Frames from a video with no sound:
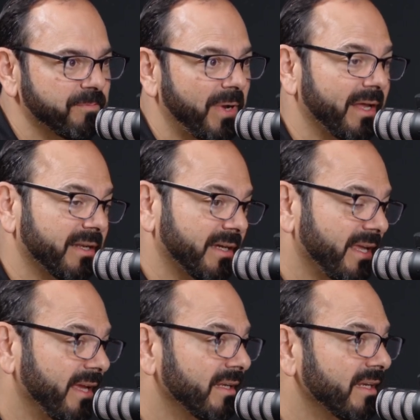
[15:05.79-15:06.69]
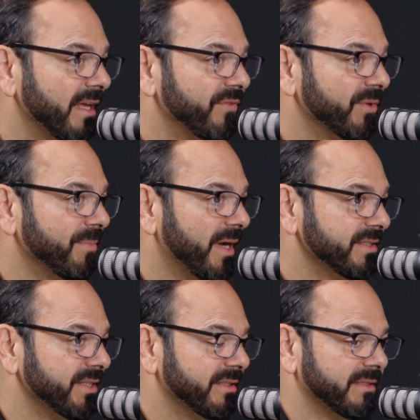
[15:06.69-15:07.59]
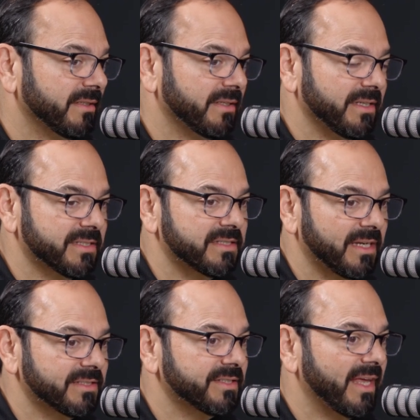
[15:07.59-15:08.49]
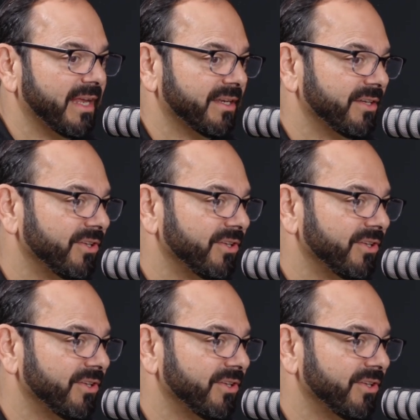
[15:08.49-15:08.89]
But again, if your budget is such that